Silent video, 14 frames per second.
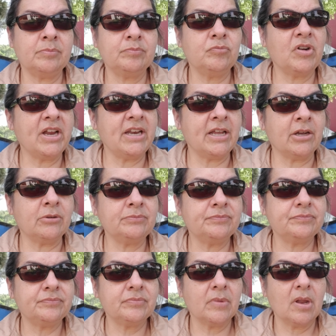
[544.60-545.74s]
right now,
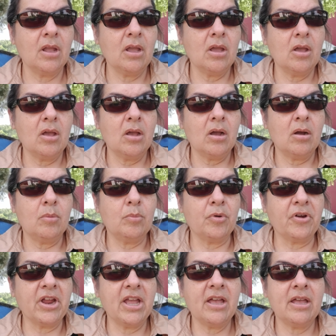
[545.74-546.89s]

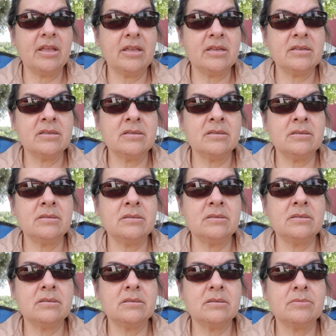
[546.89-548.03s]
Maria
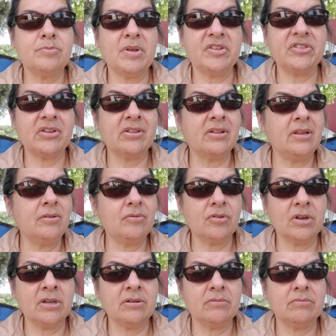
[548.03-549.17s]
is basically in
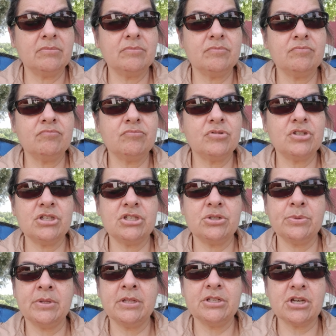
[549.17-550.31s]
front. She's
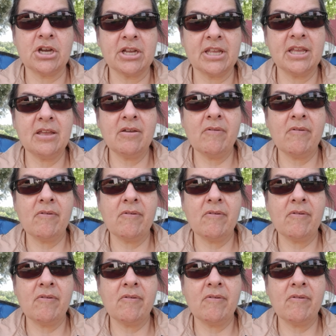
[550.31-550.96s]
doing the talking.